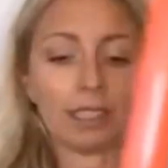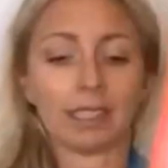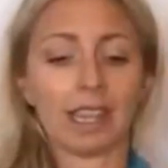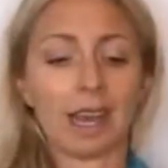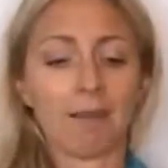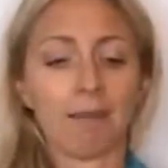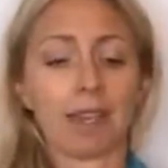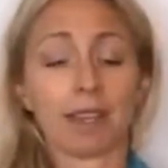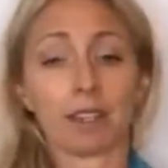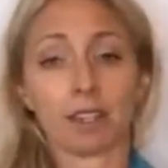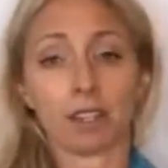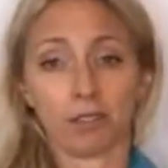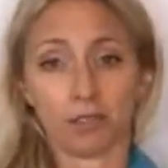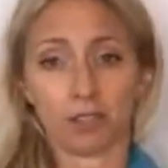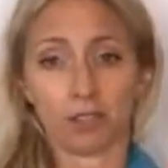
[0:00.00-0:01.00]
And that
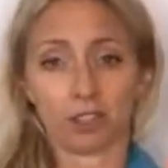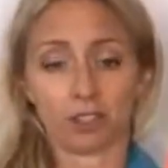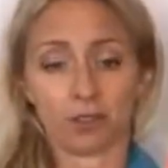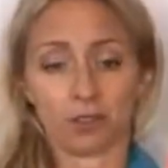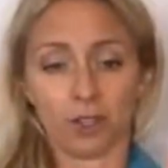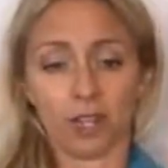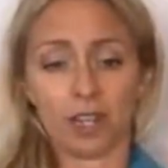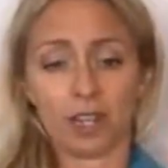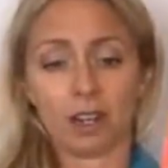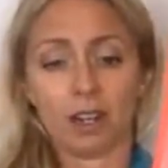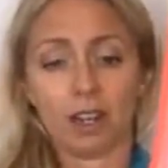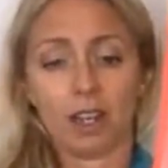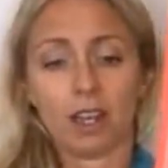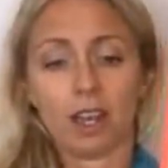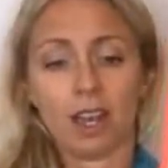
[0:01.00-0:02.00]
makes the first foot.
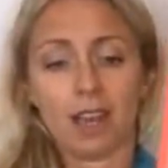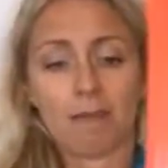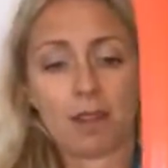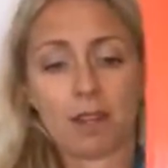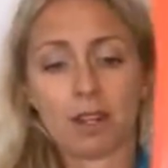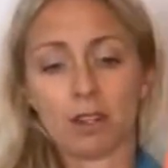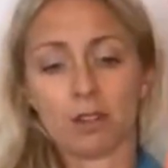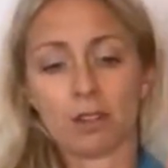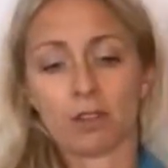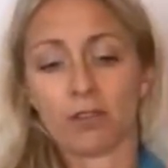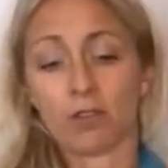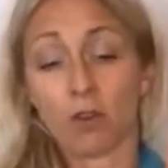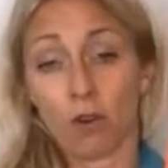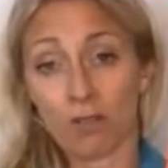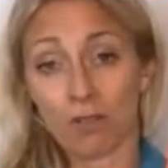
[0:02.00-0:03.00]
I'm going to use
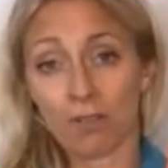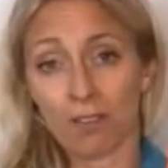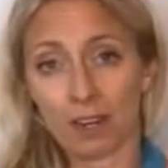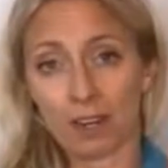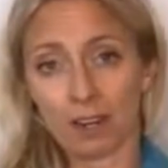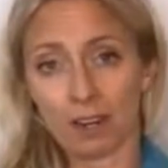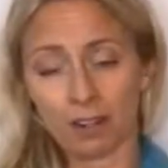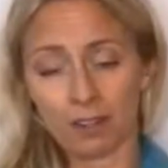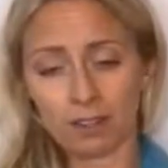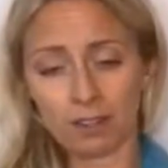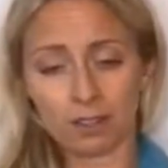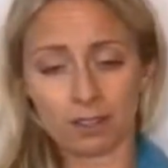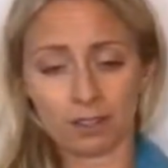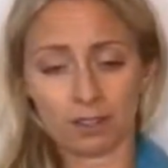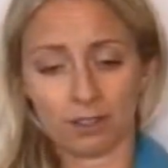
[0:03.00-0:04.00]
4
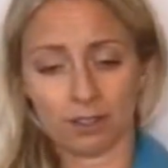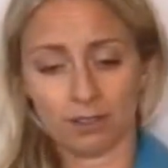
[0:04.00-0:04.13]
fingers